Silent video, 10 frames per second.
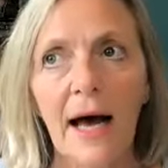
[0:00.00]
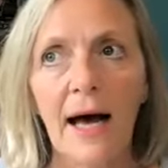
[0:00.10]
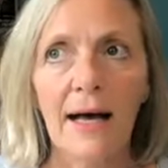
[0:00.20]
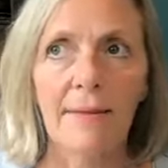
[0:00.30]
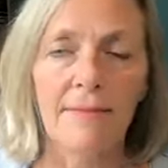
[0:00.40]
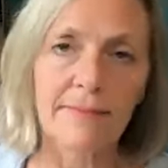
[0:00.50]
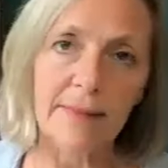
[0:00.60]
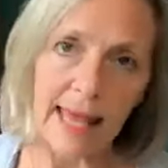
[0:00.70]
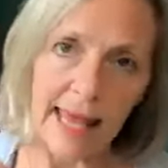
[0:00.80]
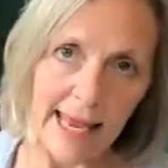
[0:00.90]

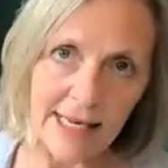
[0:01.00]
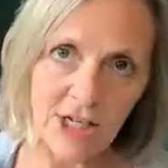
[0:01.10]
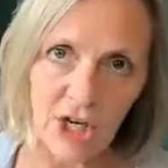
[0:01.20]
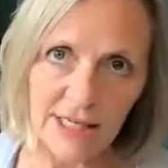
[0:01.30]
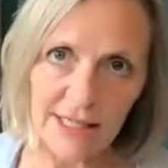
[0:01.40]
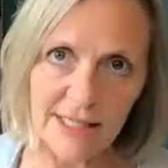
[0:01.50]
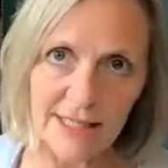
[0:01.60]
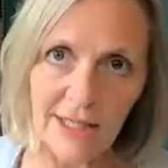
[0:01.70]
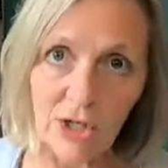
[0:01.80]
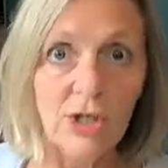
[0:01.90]
the ancient,
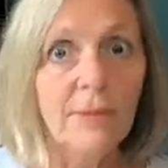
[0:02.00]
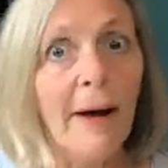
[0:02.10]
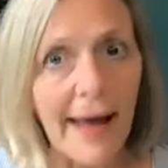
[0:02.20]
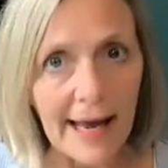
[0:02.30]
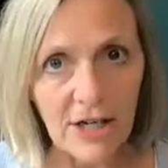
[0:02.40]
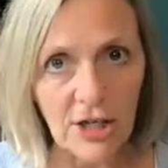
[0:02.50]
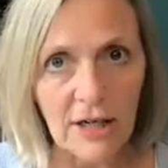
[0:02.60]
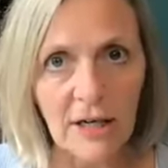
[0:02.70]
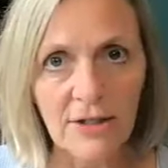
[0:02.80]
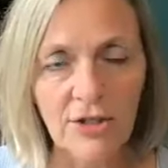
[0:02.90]
learned by ancient
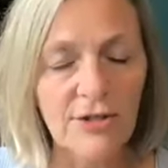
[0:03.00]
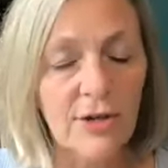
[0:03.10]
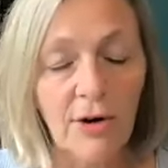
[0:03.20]
cultures.